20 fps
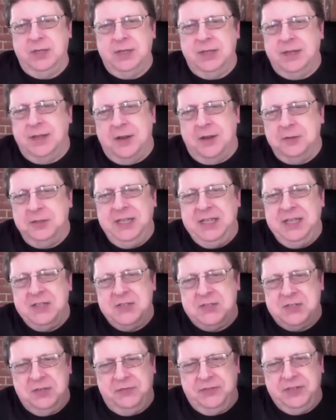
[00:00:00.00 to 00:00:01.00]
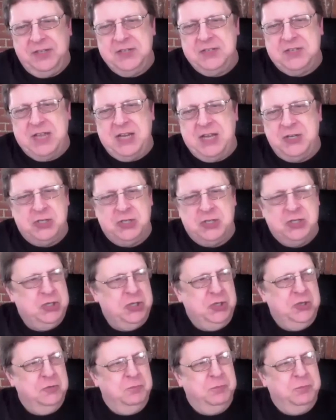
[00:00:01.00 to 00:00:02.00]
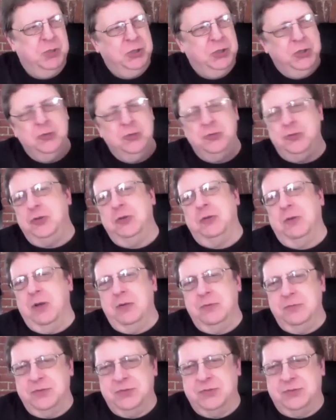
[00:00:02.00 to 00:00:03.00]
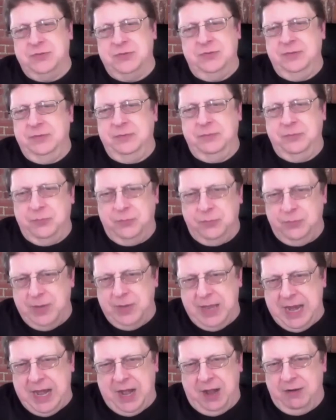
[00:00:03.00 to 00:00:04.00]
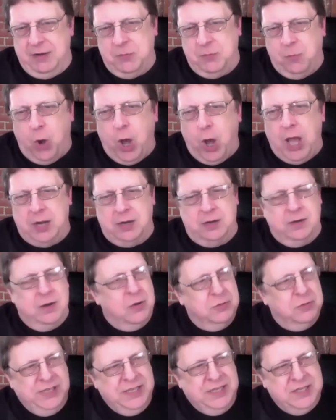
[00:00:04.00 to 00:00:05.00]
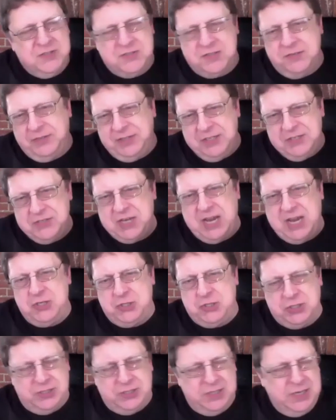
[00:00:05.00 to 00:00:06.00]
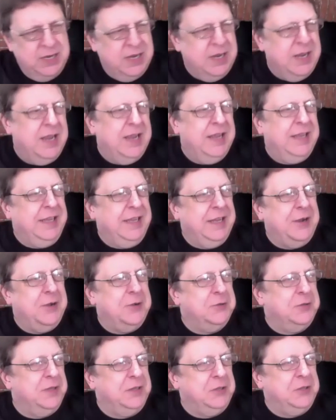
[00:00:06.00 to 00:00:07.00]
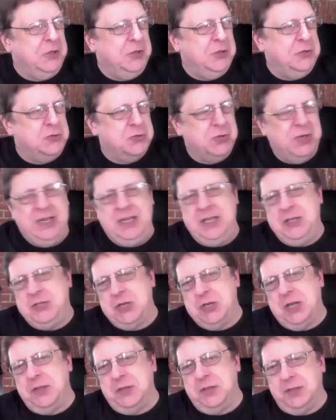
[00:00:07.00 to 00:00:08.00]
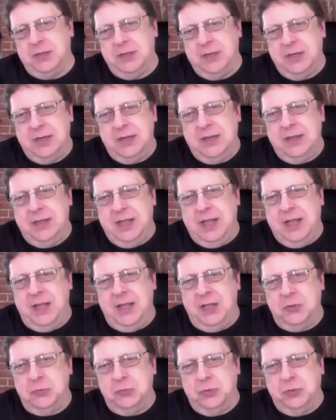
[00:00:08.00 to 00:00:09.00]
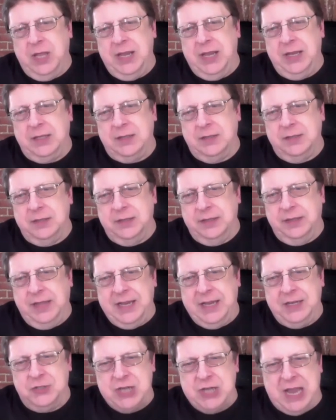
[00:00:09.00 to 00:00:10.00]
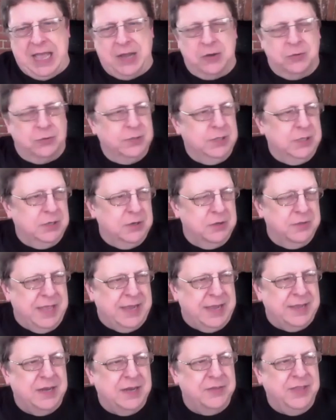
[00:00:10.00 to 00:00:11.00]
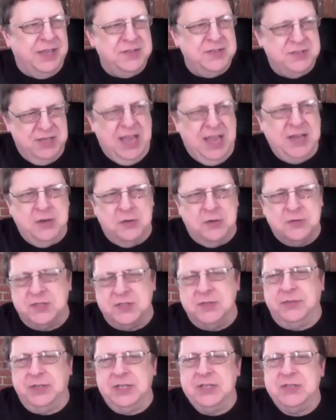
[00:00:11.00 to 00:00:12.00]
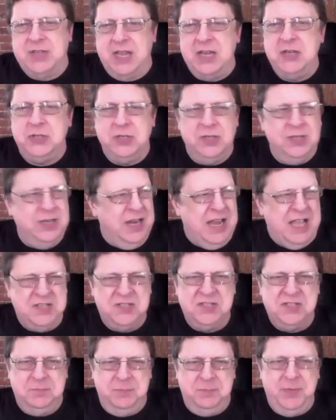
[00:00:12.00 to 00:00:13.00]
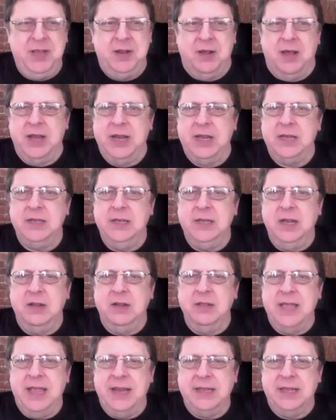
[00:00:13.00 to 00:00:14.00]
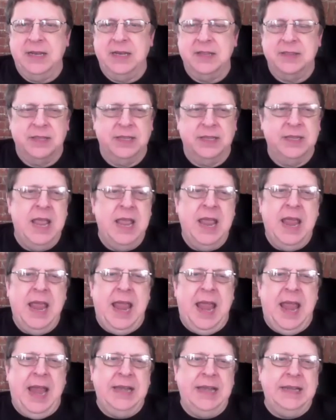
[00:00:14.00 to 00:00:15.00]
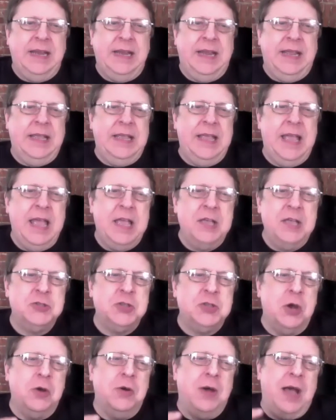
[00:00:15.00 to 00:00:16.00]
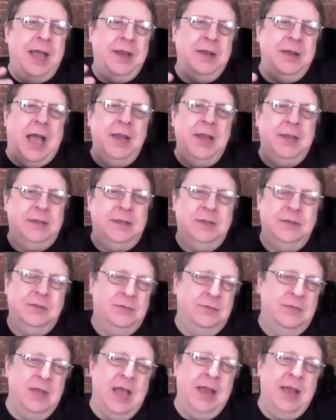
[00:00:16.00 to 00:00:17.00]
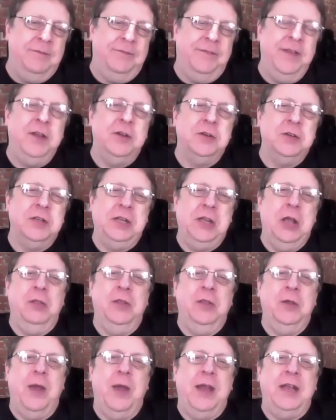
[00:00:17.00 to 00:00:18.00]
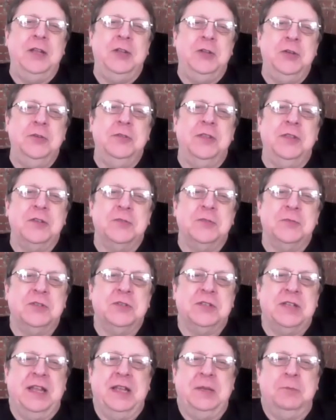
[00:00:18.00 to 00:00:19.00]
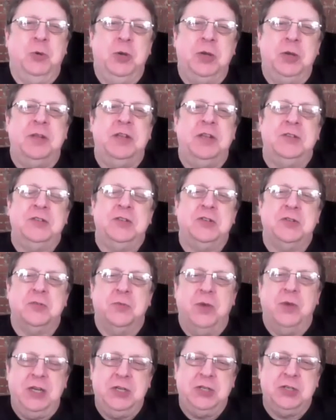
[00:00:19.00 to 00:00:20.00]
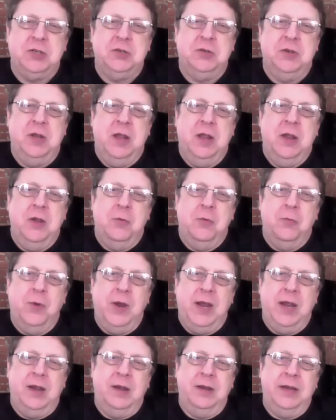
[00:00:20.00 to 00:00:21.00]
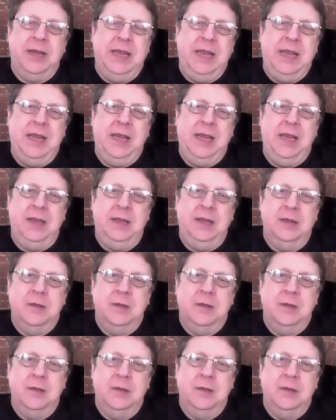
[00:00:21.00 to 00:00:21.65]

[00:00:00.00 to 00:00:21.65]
Only yeah. in civilization do you pollute your own yeah. air and water. Only in civilization, you know, do you treat each other uh, like uh, like chattel, you know, that kind of thing. He says, I know civilization, and I spit on it, you know, that kind of thing. And uh, so I I, I figured the only way to do this was to, like put him in a situation where he